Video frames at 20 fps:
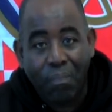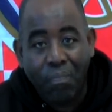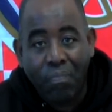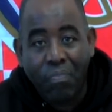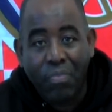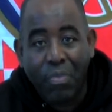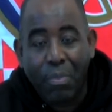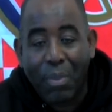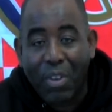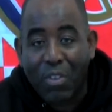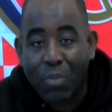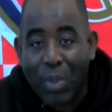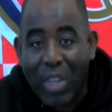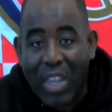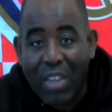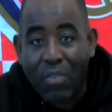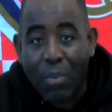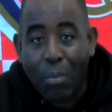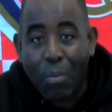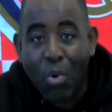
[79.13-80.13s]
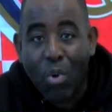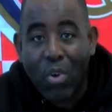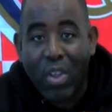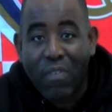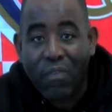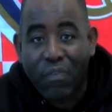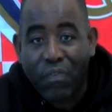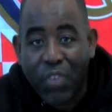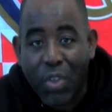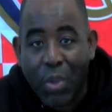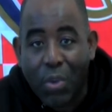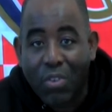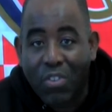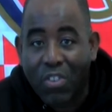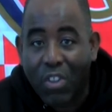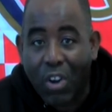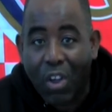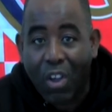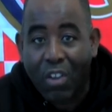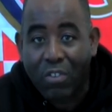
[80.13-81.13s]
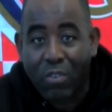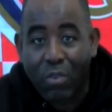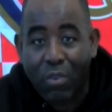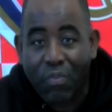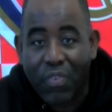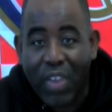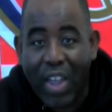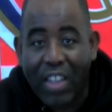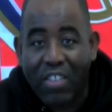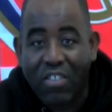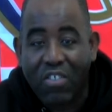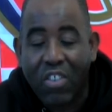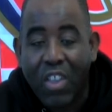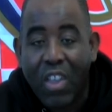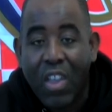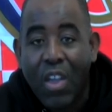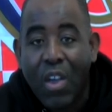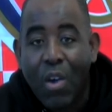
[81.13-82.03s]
must be even more infused than Arsenal fans